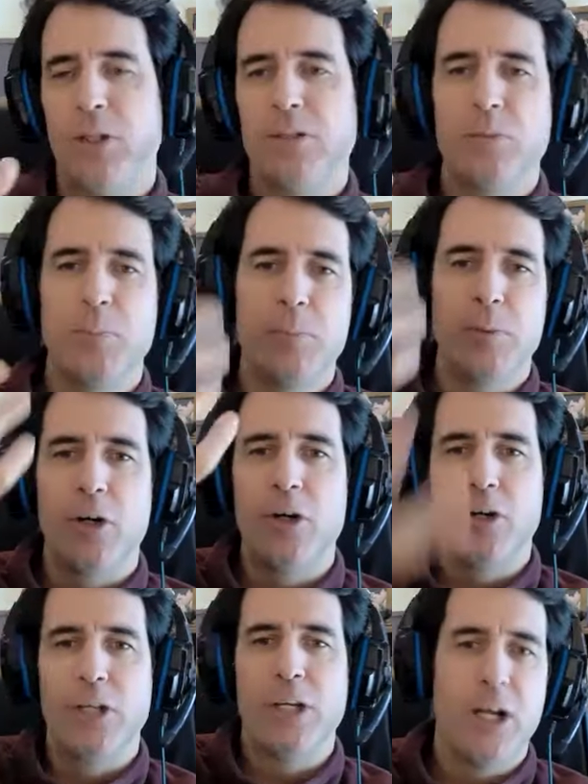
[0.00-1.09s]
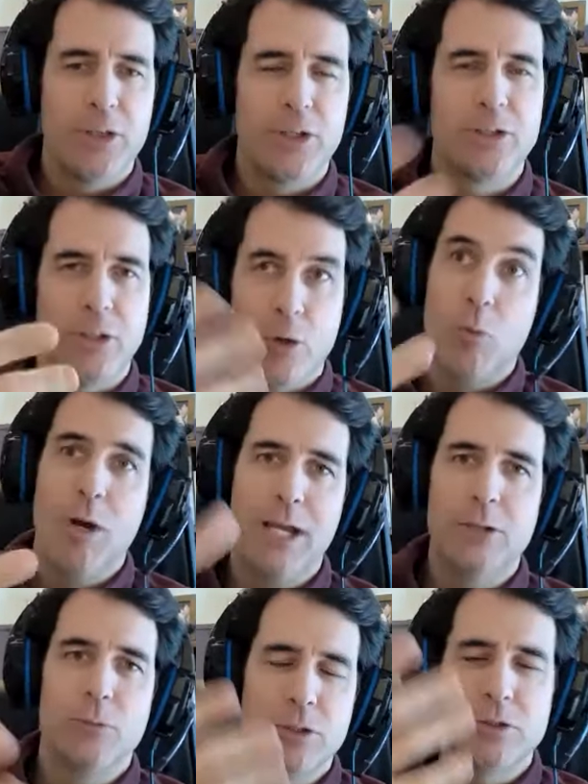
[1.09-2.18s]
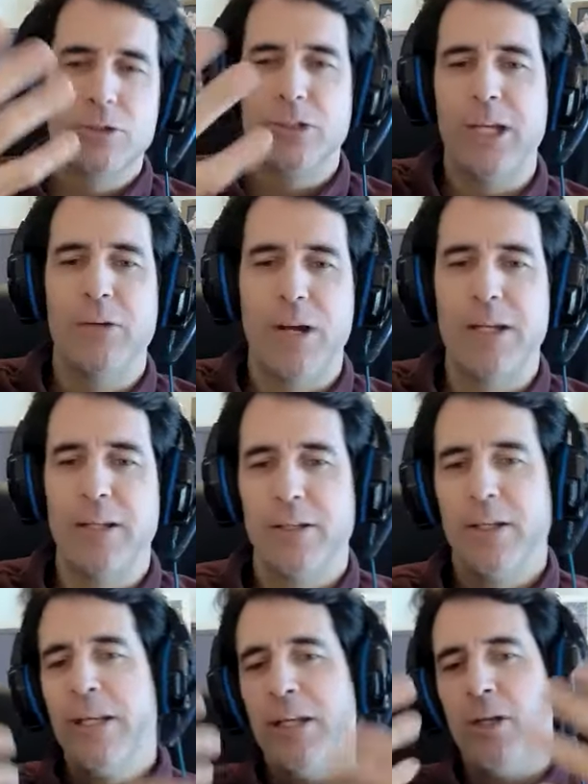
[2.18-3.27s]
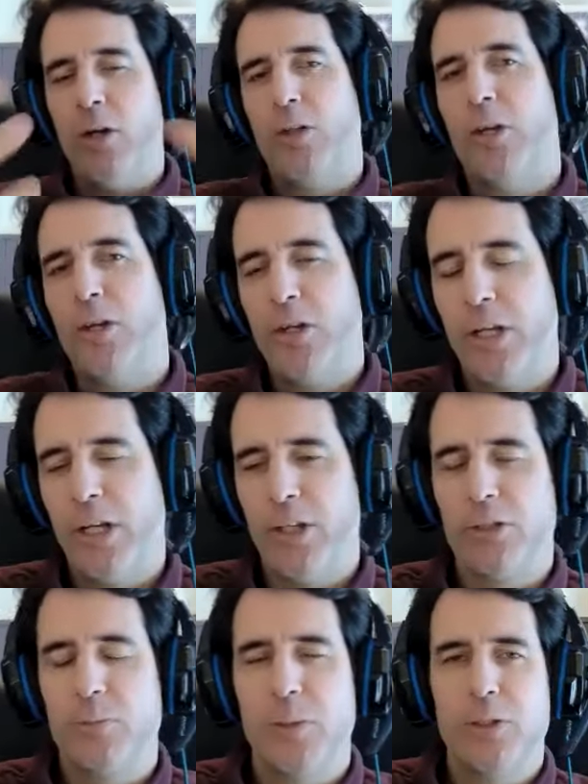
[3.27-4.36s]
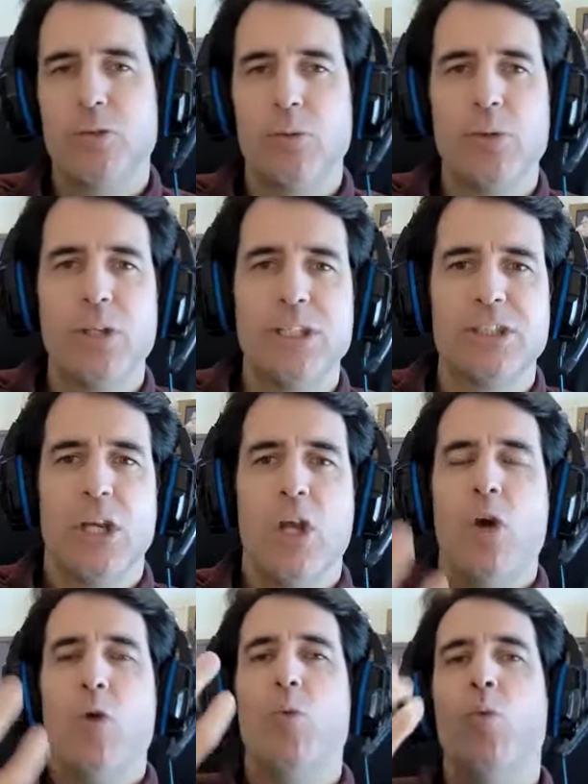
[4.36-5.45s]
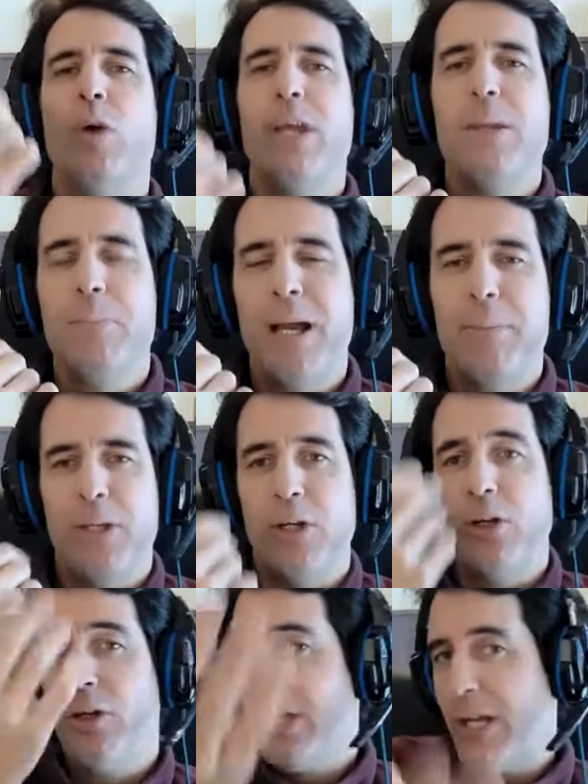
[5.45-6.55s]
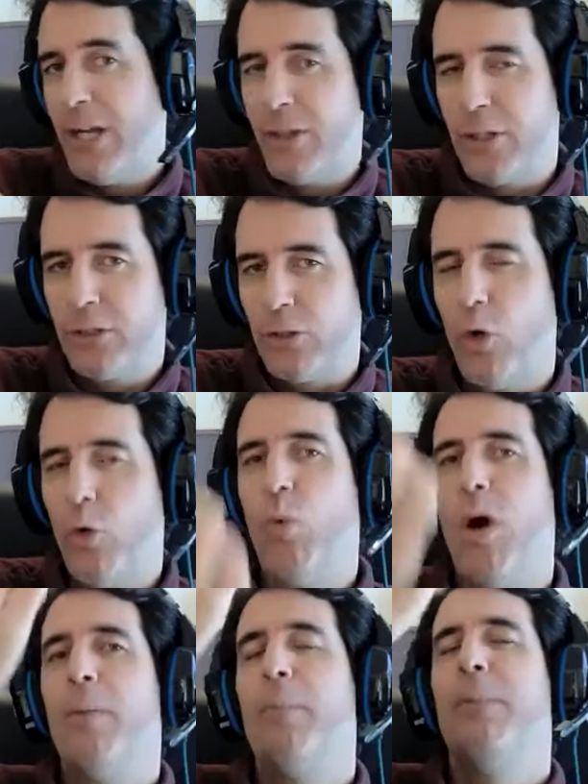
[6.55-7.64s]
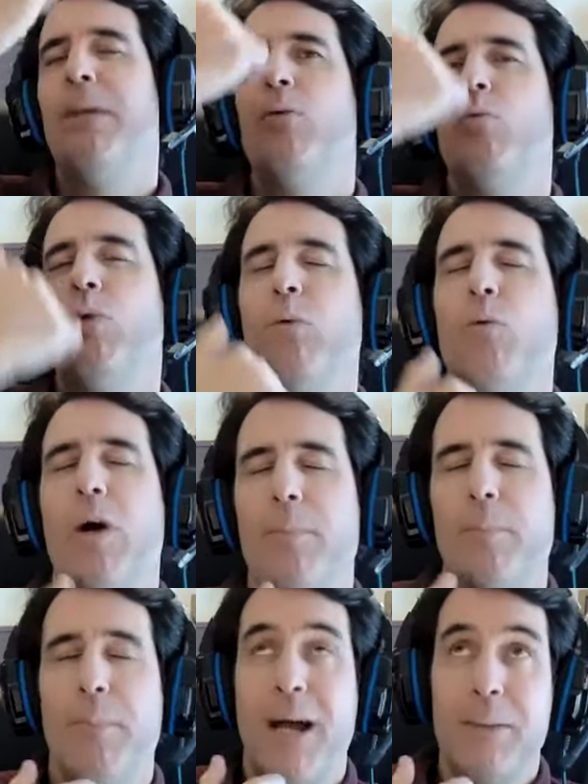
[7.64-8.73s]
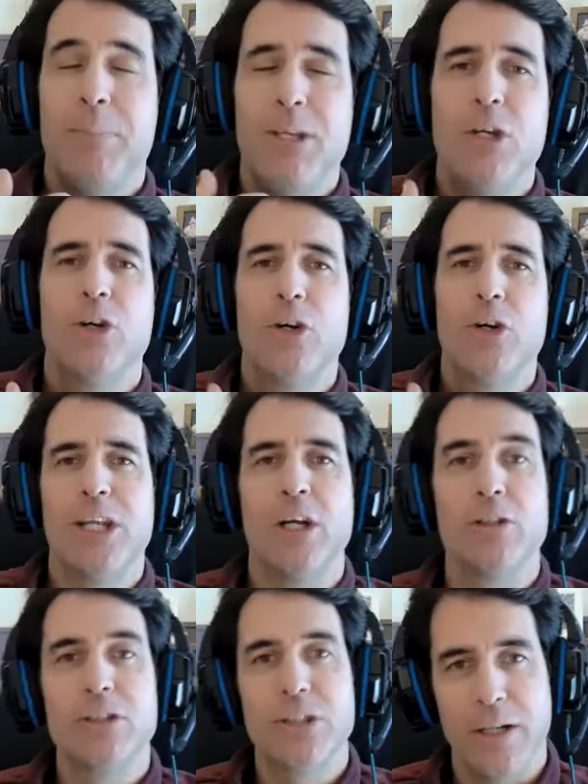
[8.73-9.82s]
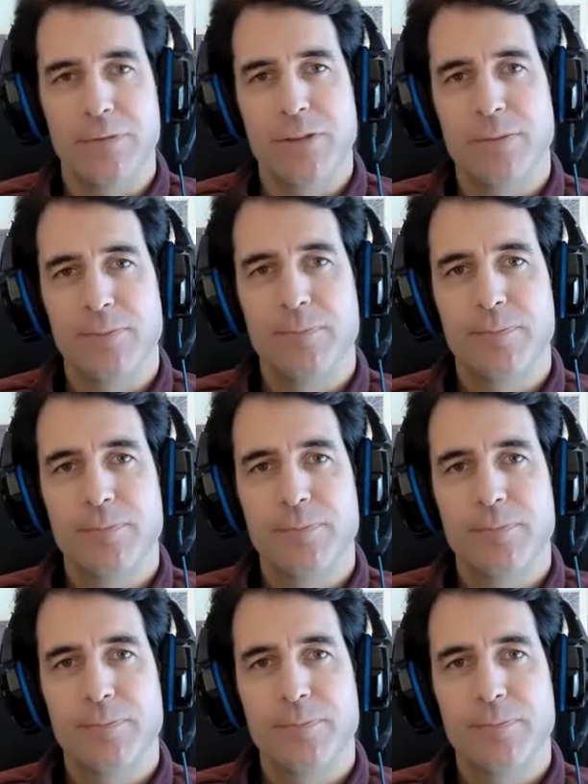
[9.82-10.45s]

toxic people are hurting others in a way, as we're saying, right? That, you know, they're hurting others. But the truth is, we might be hurting others, or might be hurting ourselves.